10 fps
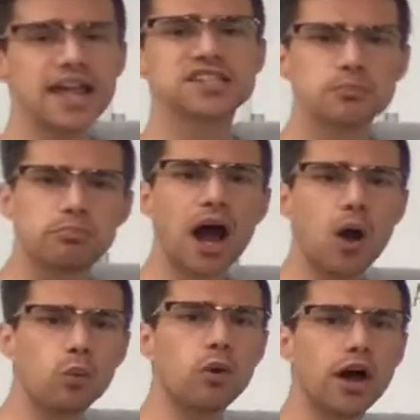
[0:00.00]
it's
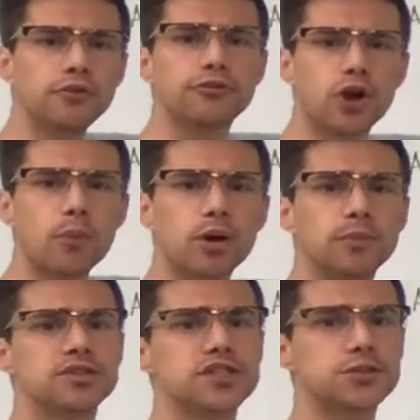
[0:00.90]
about 1 for our
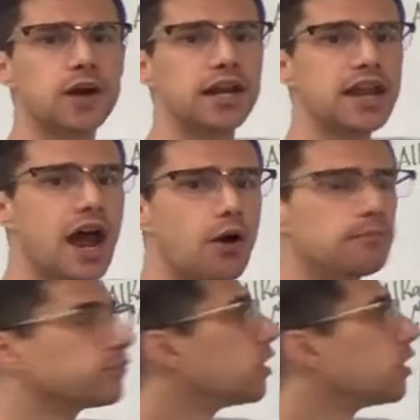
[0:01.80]
purposes right now,